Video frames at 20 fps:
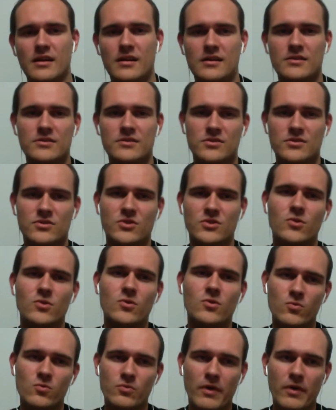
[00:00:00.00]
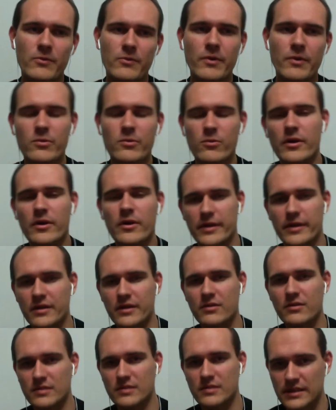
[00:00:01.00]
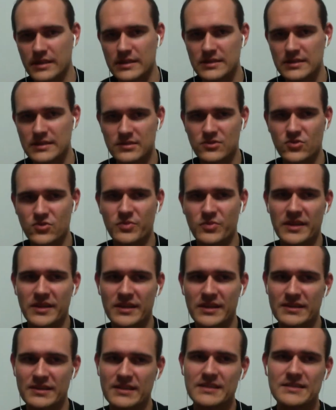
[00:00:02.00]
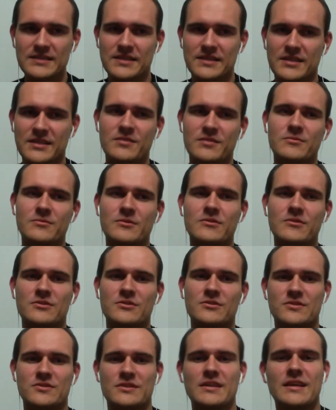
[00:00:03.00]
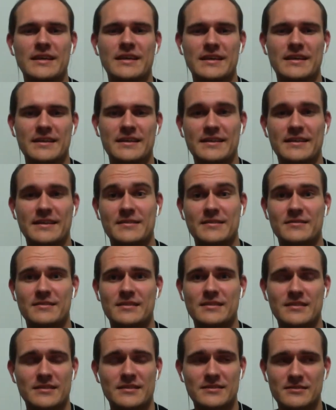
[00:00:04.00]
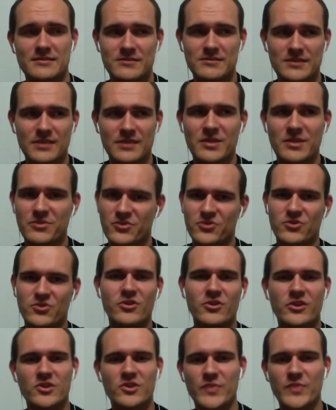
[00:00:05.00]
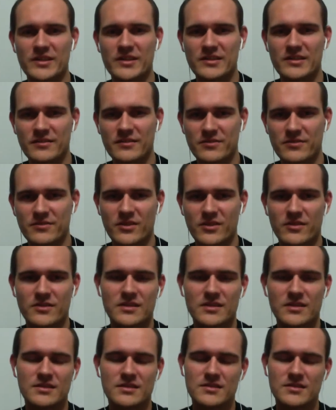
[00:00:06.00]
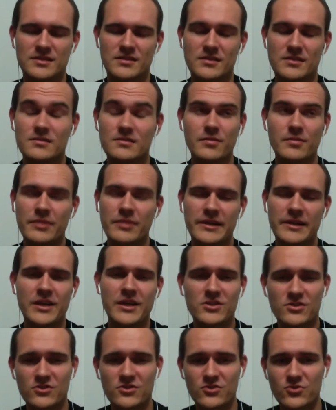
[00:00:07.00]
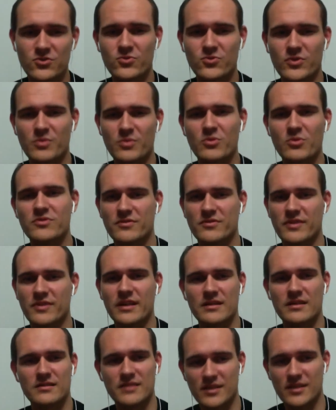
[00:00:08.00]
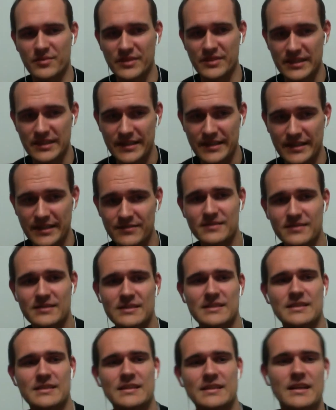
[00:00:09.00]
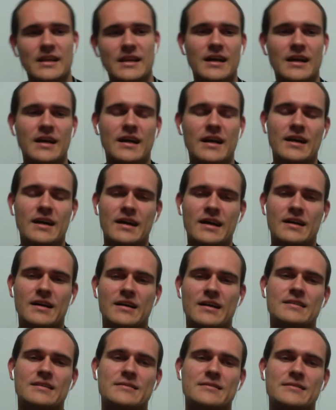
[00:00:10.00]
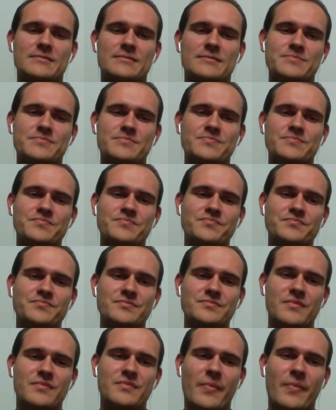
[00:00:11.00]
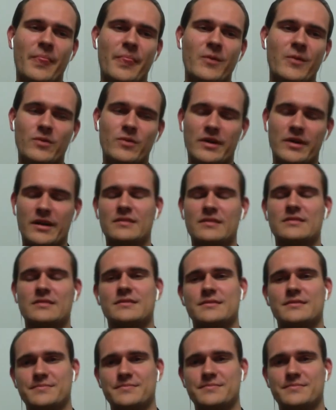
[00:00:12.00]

So we are reworking on this to make it easier, because yeah, sometimes you do not expect the application to remove the file immediately. What else?